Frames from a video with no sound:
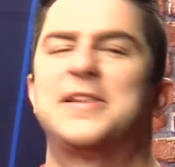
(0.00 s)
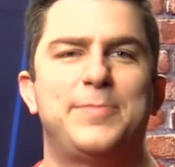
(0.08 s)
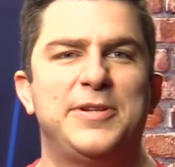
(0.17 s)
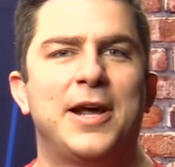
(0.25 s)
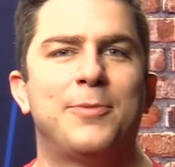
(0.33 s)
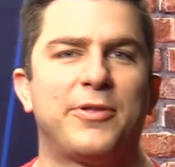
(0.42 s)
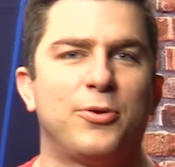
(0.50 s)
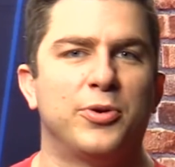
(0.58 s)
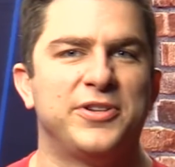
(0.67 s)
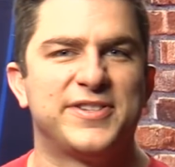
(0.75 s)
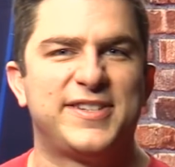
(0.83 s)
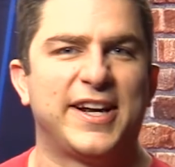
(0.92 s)
was meant to be done with a
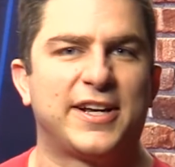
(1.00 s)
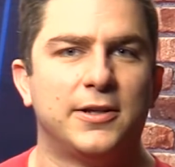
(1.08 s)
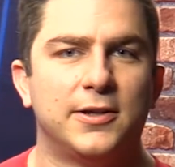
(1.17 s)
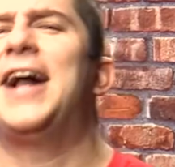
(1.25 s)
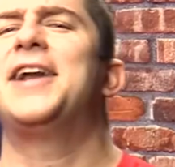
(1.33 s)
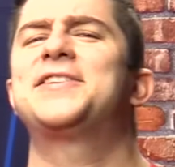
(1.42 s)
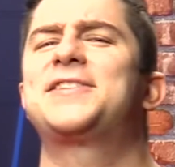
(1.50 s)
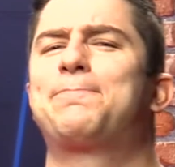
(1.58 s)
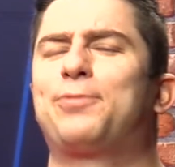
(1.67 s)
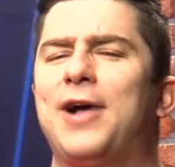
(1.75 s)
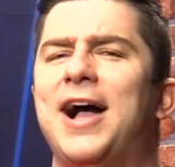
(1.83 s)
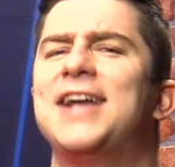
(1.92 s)
wooden stick. Kind of
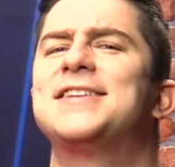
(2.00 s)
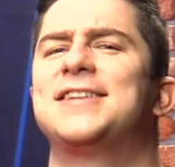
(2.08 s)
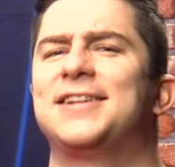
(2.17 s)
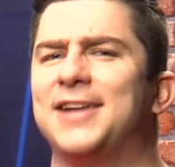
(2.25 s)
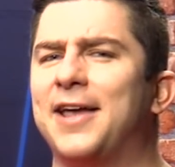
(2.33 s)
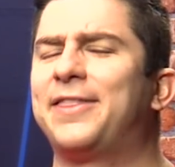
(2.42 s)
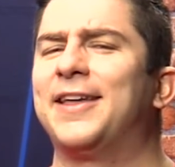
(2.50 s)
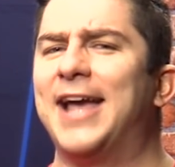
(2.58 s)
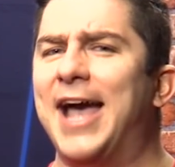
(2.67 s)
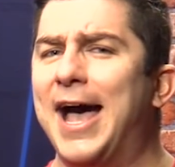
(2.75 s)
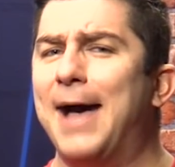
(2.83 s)
surprising nothing